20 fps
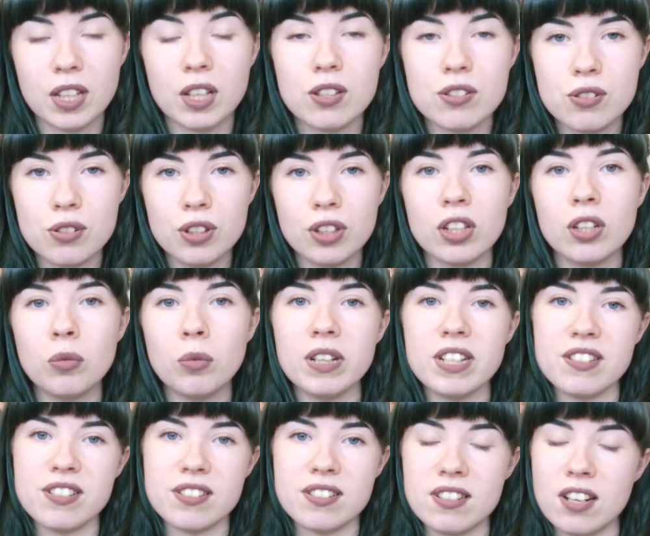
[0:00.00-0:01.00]
So you're going to want
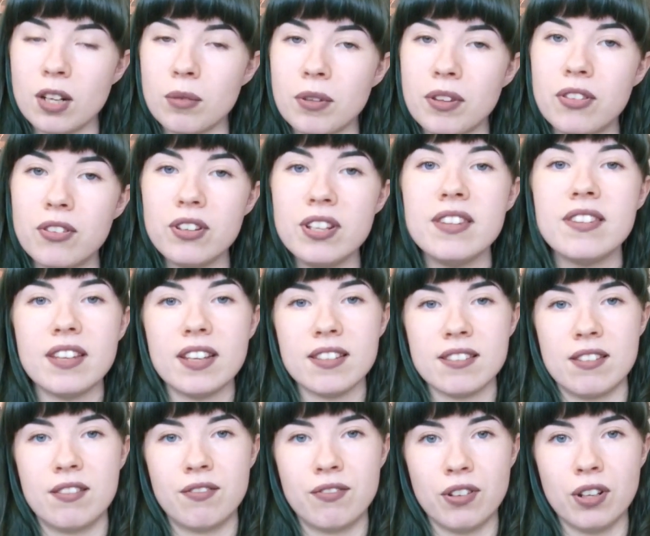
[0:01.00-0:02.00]
to start with 3 things
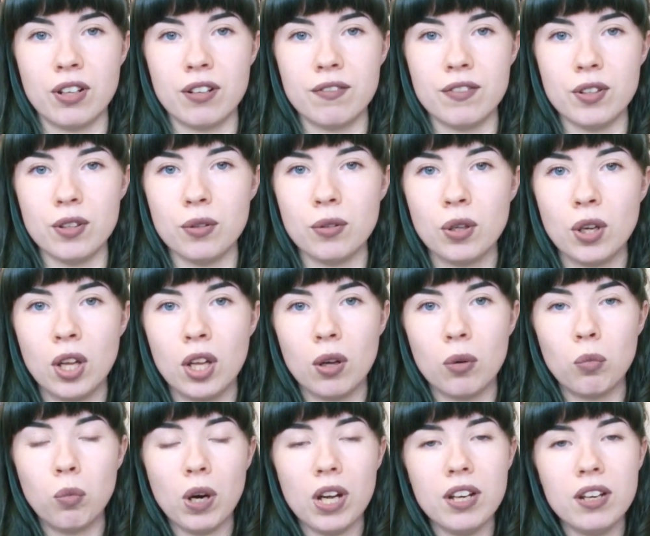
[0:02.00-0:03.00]
in front of you.
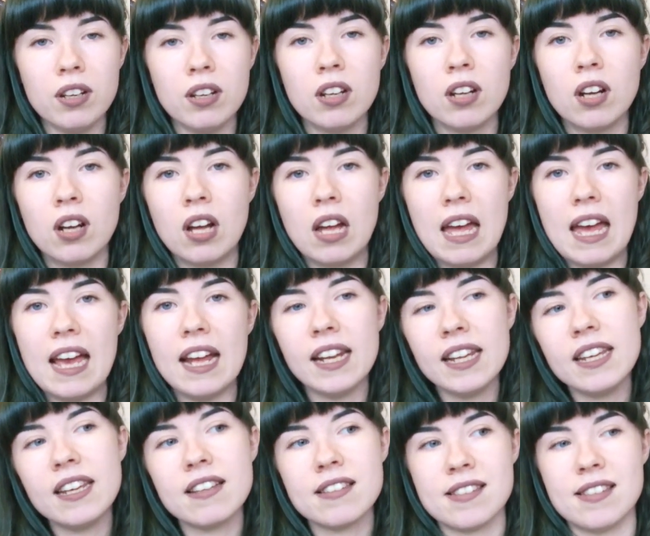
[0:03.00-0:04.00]
1,
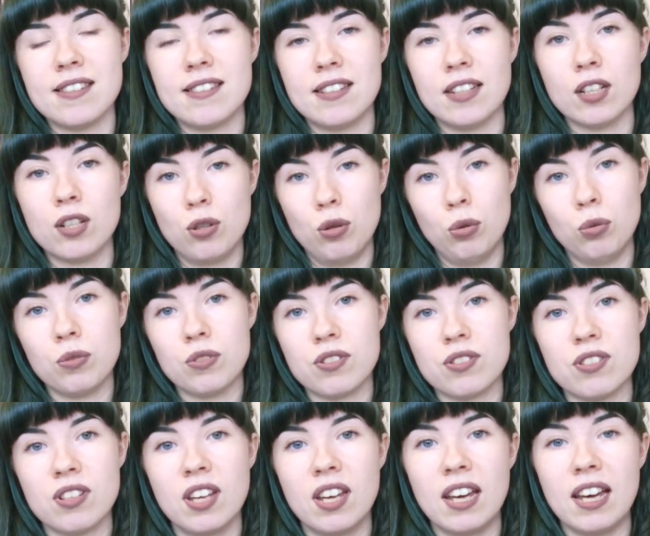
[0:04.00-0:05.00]
any existing
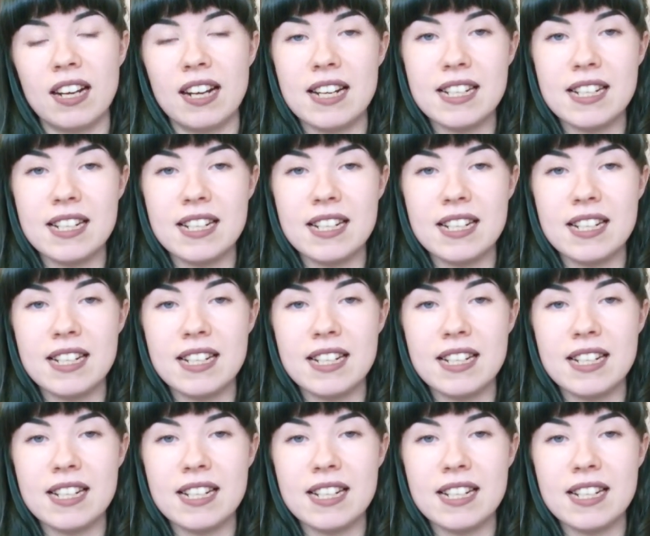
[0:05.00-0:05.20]
notes and